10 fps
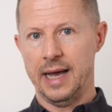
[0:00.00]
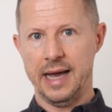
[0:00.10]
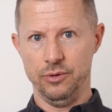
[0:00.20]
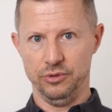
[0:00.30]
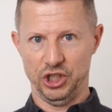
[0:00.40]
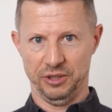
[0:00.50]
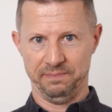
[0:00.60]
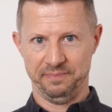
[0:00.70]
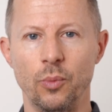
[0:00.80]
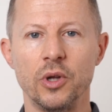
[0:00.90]
Ouch.
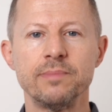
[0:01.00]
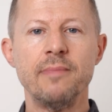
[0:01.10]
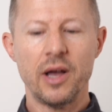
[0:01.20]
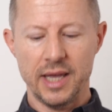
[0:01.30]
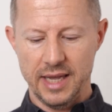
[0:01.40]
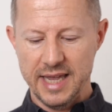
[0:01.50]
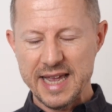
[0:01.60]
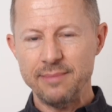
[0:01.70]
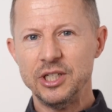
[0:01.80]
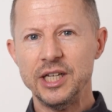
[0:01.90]
So what's my
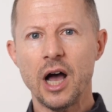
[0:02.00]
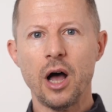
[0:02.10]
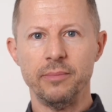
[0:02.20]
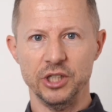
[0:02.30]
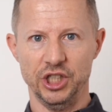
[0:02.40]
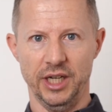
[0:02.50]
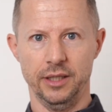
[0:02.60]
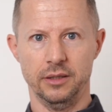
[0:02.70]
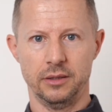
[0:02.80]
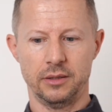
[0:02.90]
EMDR
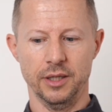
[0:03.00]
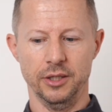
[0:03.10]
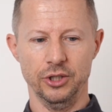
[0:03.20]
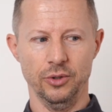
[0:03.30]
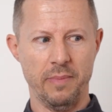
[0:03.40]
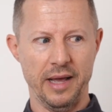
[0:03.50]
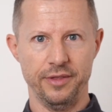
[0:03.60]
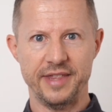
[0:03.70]
machine going to do about